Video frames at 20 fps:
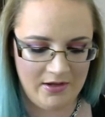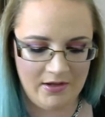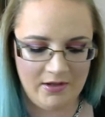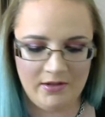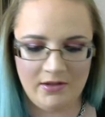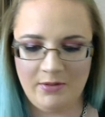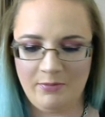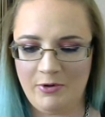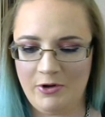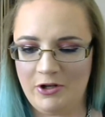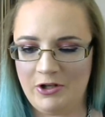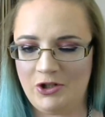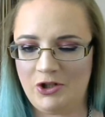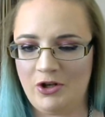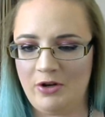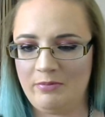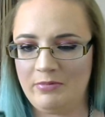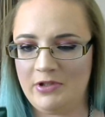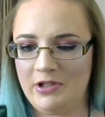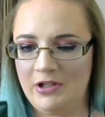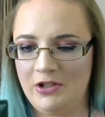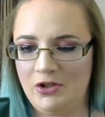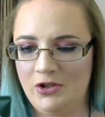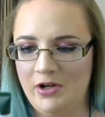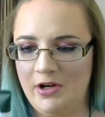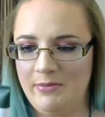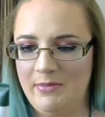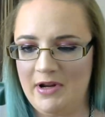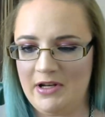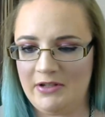The Body Shop Tea
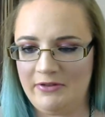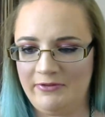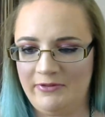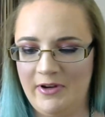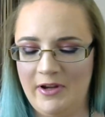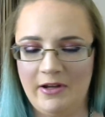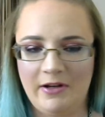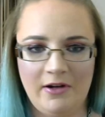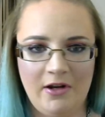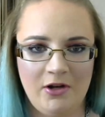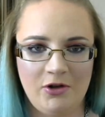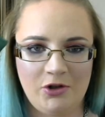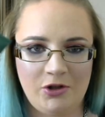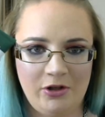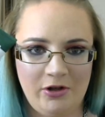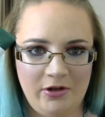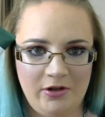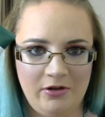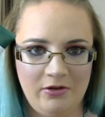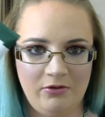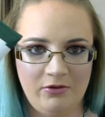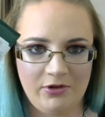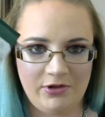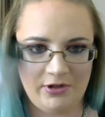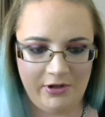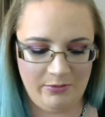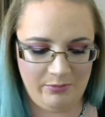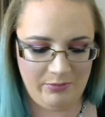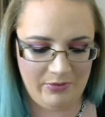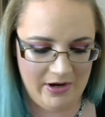Tree Mattifying Lotion,
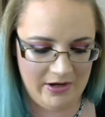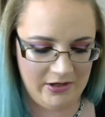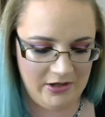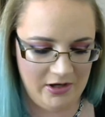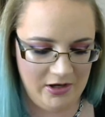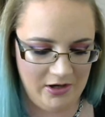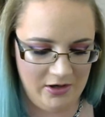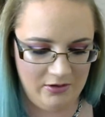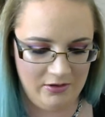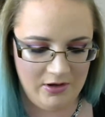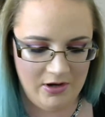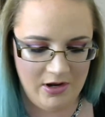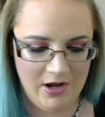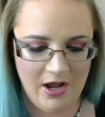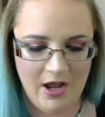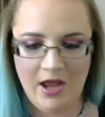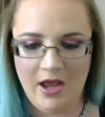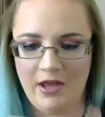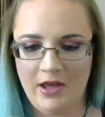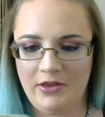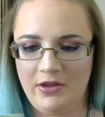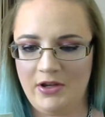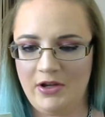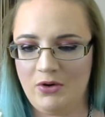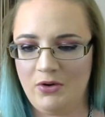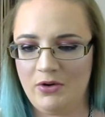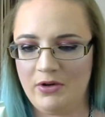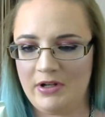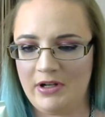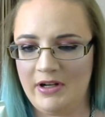also brand new. The
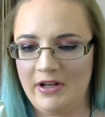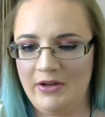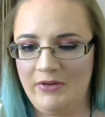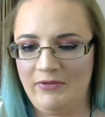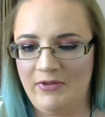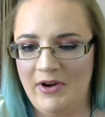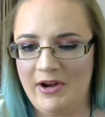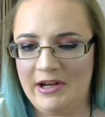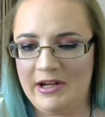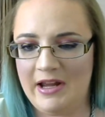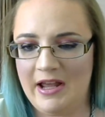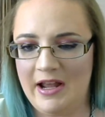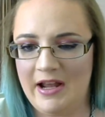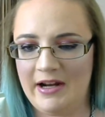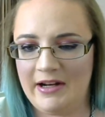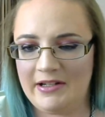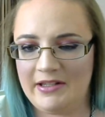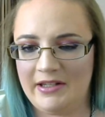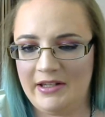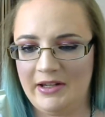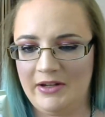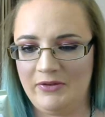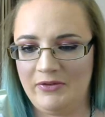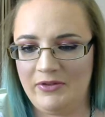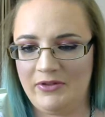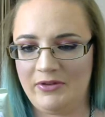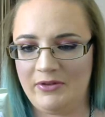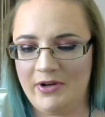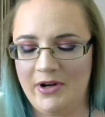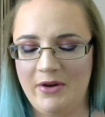Caudalie Vine Active
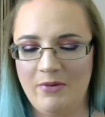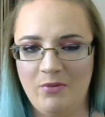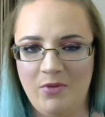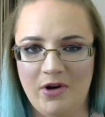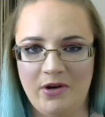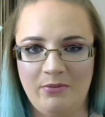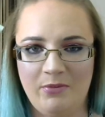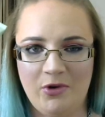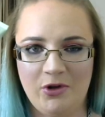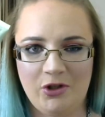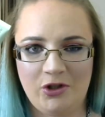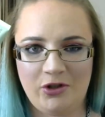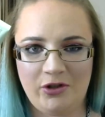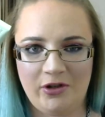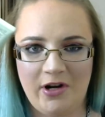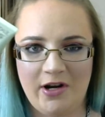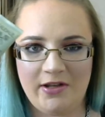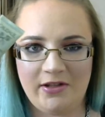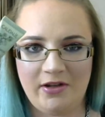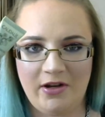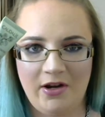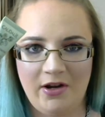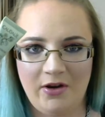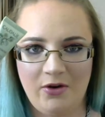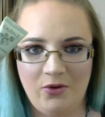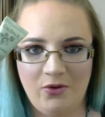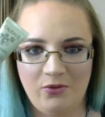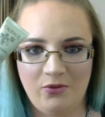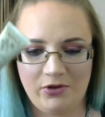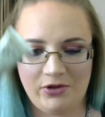3-in-1 Moisturizer,
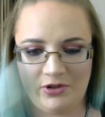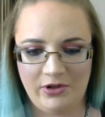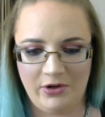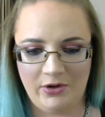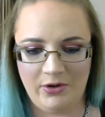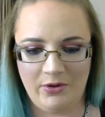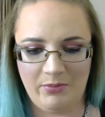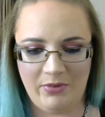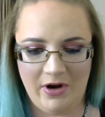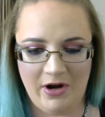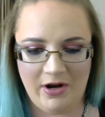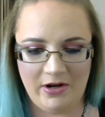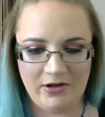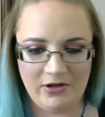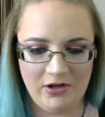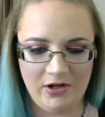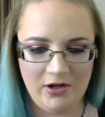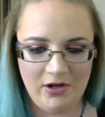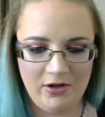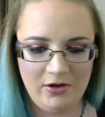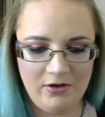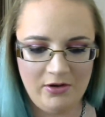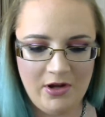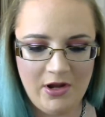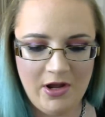also brand new.